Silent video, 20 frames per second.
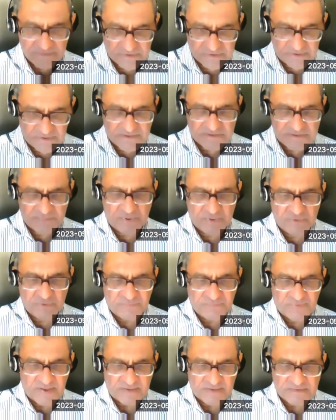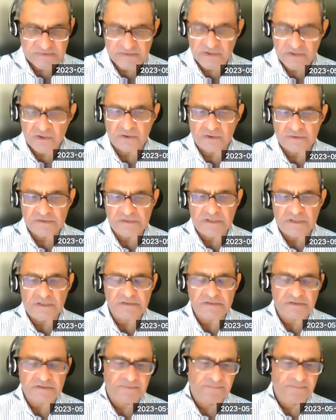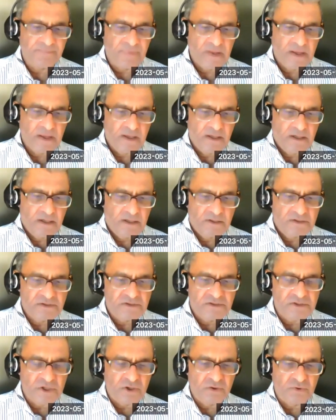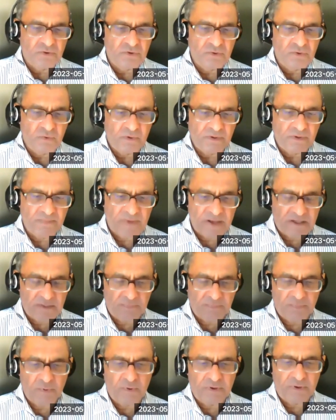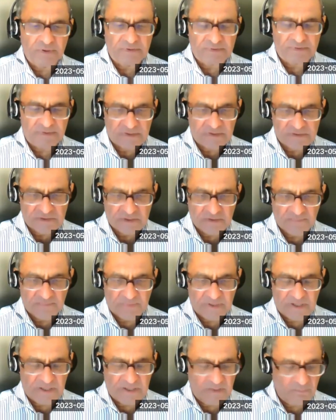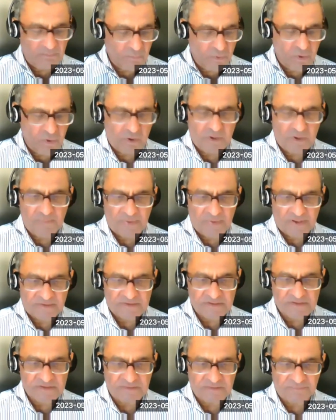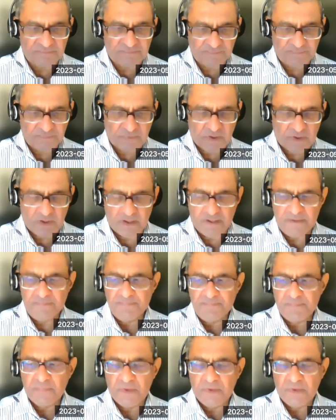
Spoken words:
So let's suppose that's the context. So you want to make a point that it's going to be more competitive, okay?